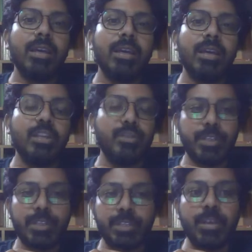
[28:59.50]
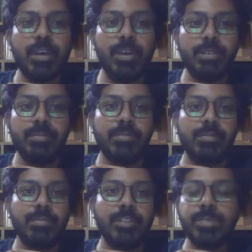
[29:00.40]
It was a
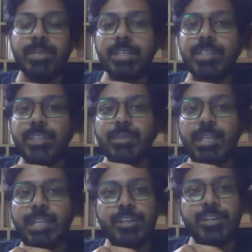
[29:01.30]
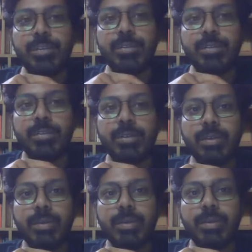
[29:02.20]
tremendous humiliation.
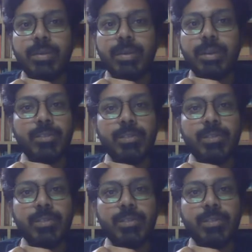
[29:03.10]
It was